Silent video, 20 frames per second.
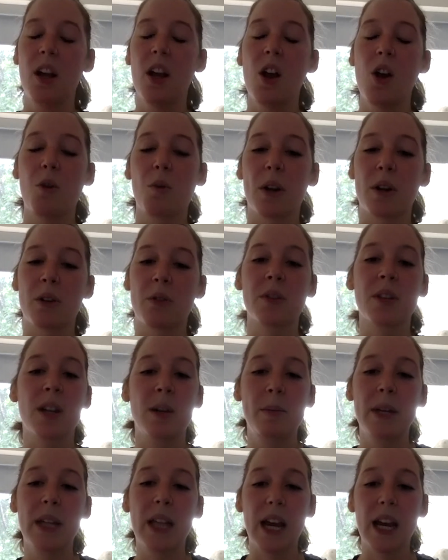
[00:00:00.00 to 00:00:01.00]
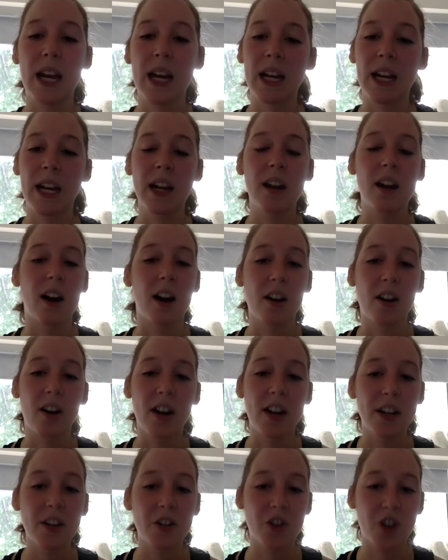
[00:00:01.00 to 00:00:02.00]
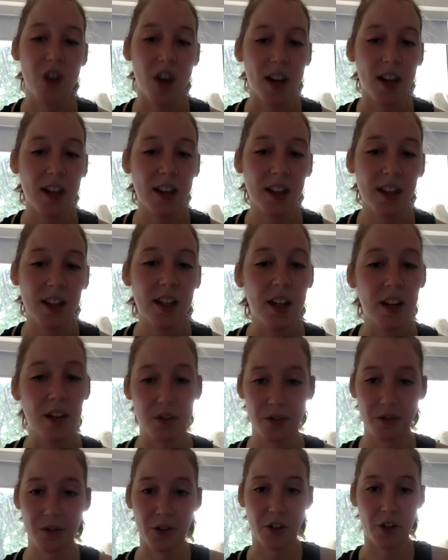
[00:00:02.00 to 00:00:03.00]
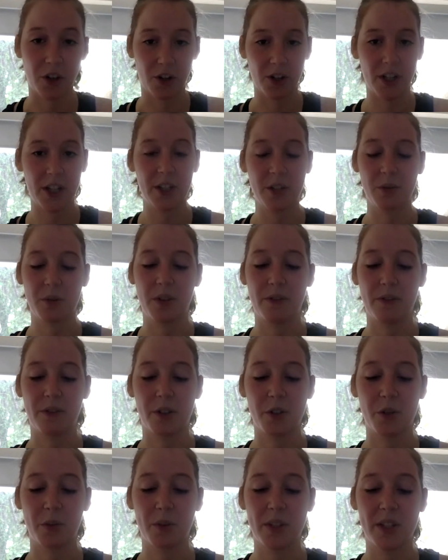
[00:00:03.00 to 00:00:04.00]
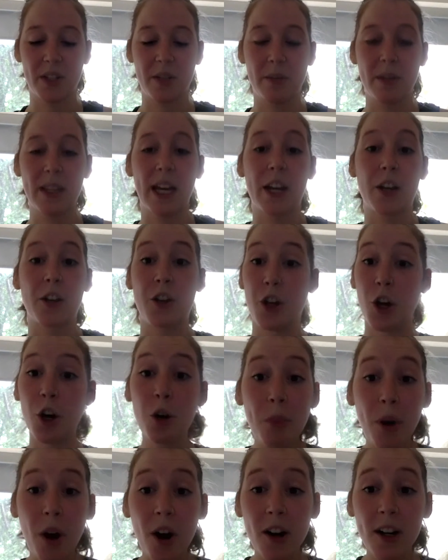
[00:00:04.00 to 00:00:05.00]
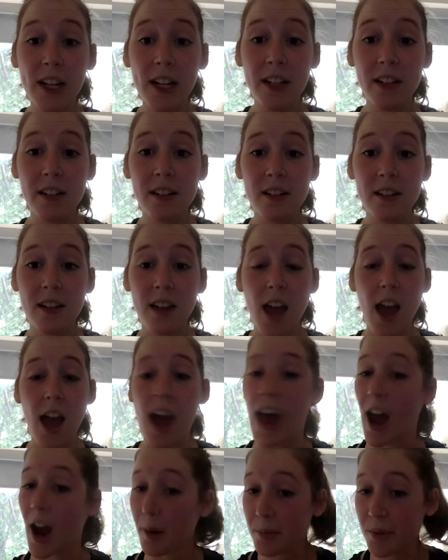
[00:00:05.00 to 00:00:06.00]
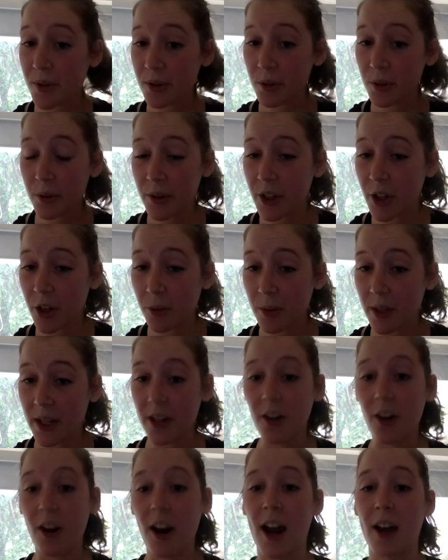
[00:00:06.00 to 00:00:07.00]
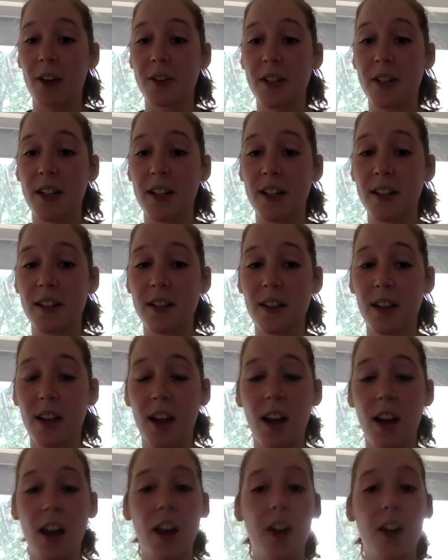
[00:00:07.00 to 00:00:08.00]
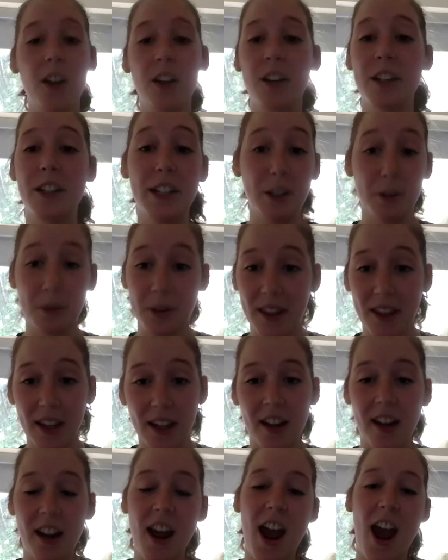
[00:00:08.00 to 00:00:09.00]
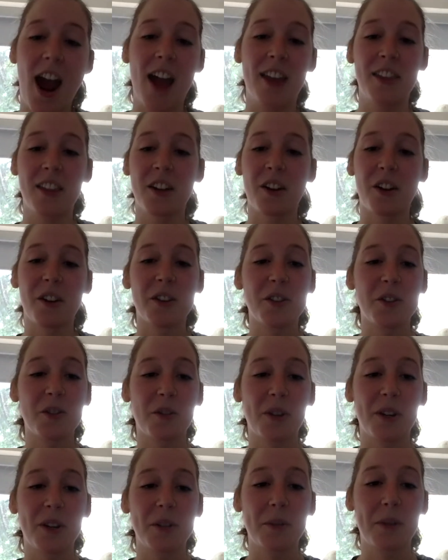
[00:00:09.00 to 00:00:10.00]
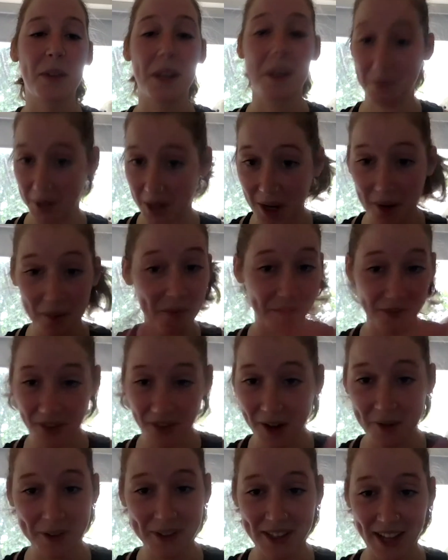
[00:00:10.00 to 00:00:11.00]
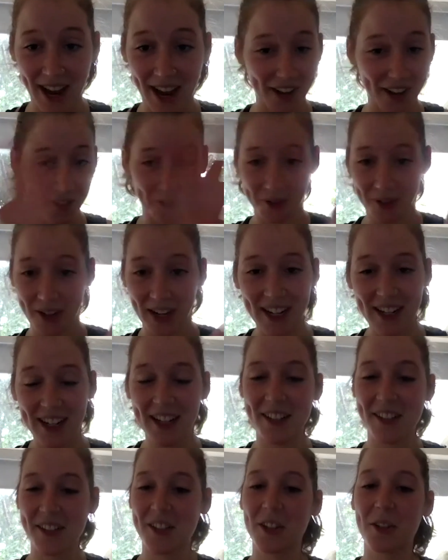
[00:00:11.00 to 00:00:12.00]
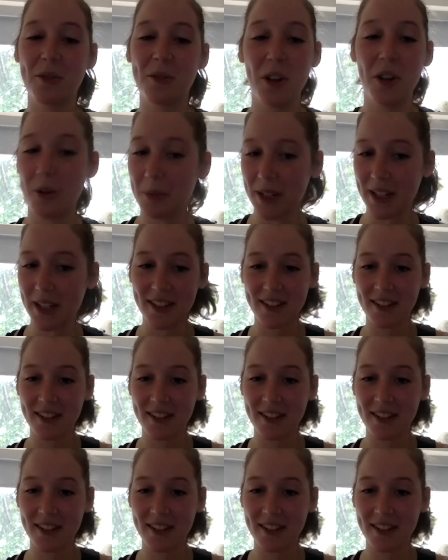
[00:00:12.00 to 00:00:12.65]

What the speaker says: rush was going to be like. And I got on, and shockingly enough, the fraternities were the first ones to be no parties, absolutely nobody in our houses, deal with it. And then all the sororities were yep, fine with that, great. And so nobody's